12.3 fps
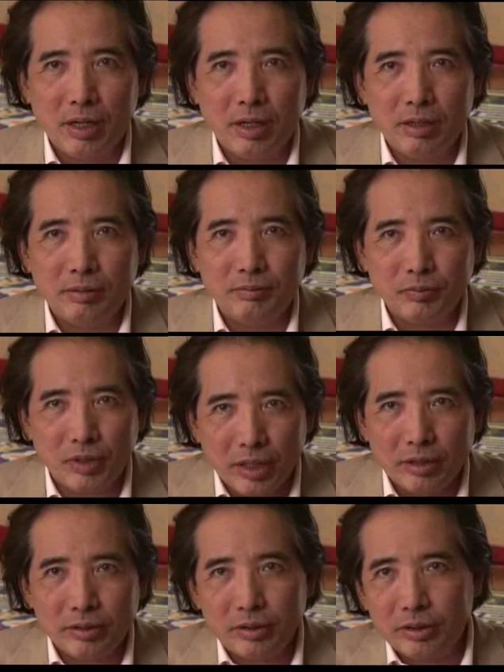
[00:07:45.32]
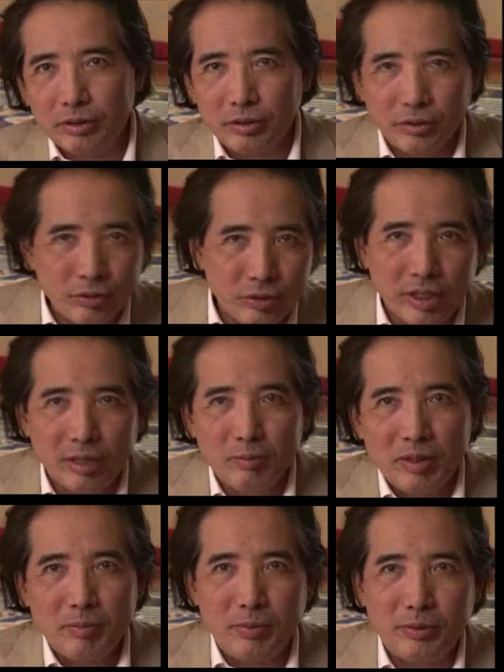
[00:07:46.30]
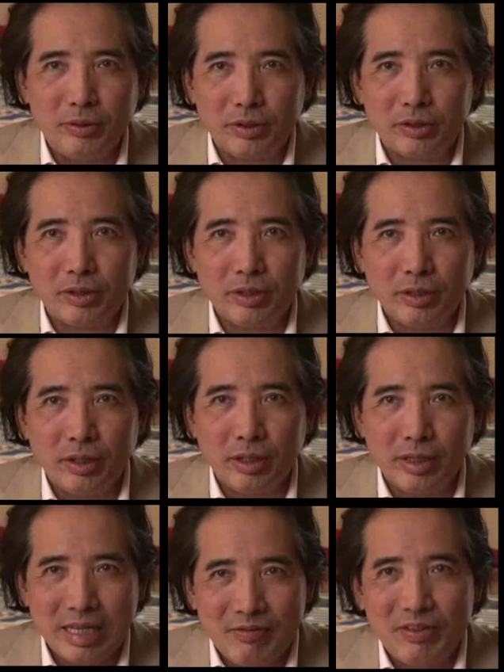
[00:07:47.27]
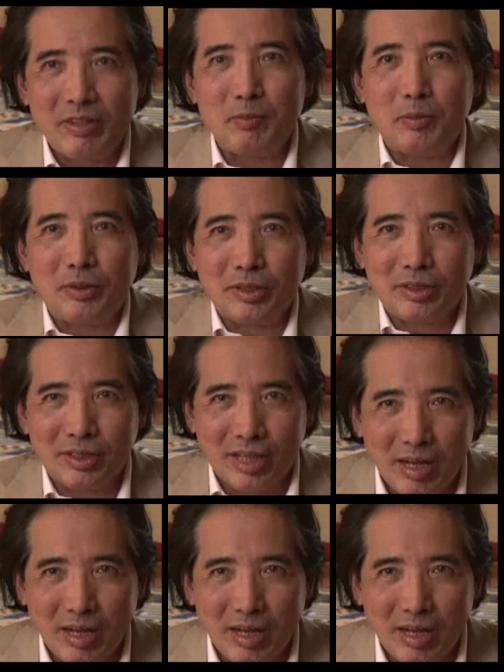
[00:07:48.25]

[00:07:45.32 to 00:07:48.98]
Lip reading: And you can be Buddhist. Even a Buddhist